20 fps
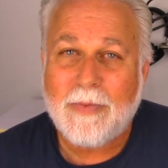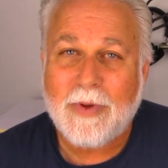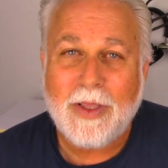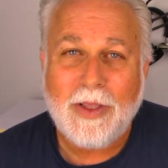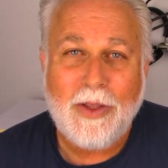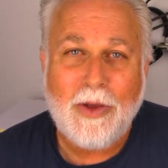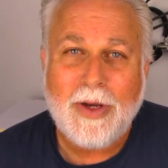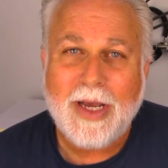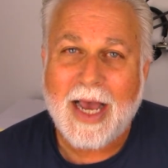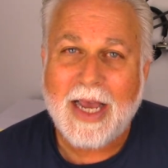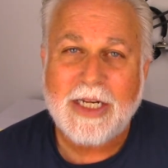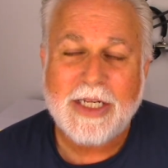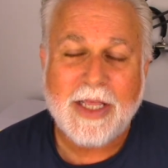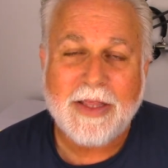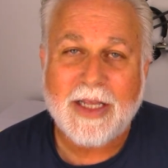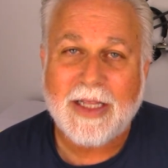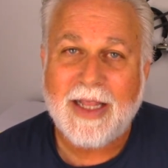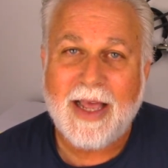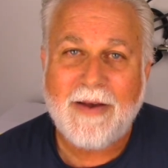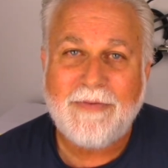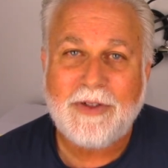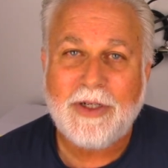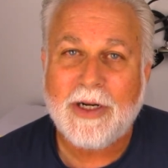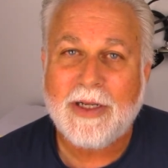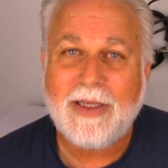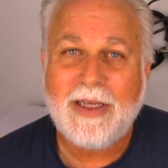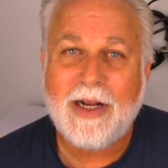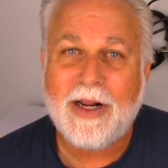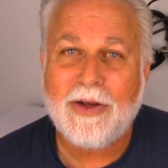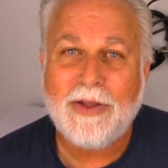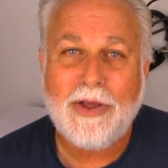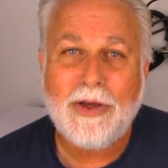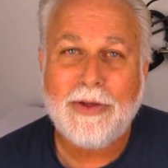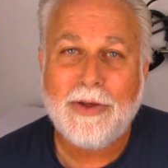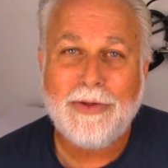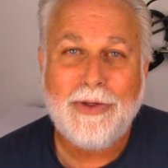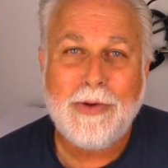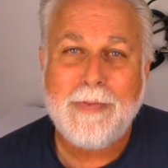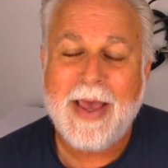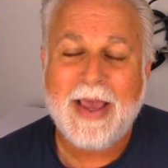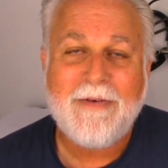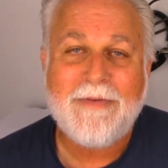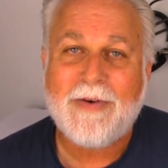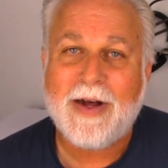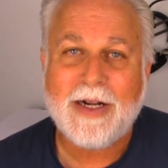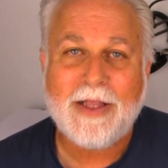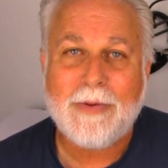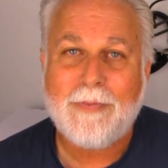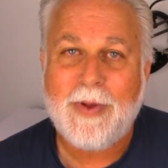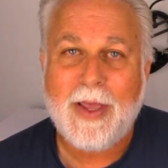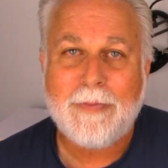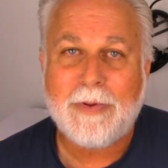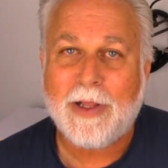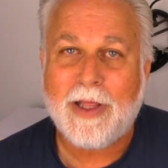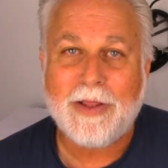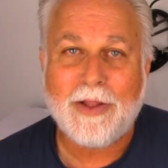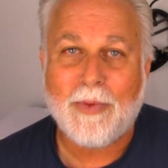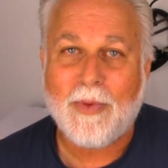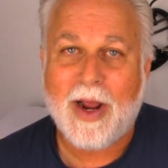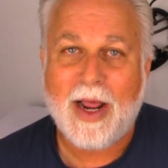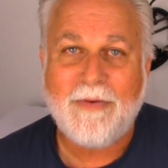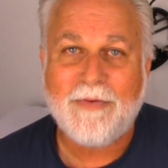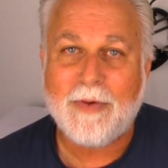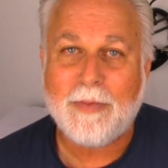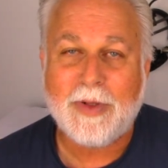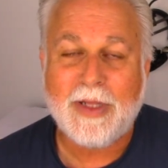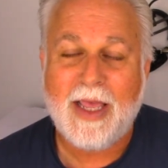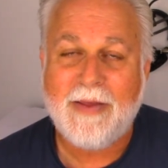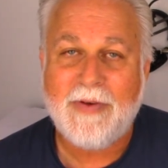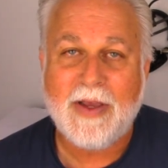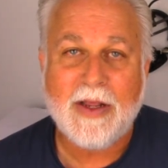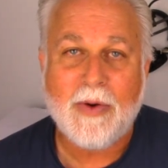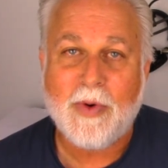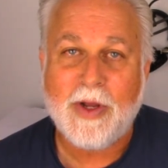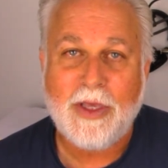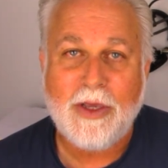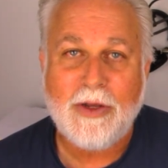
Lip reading: You guys on the left, you make fun of the people on the right for believing in what you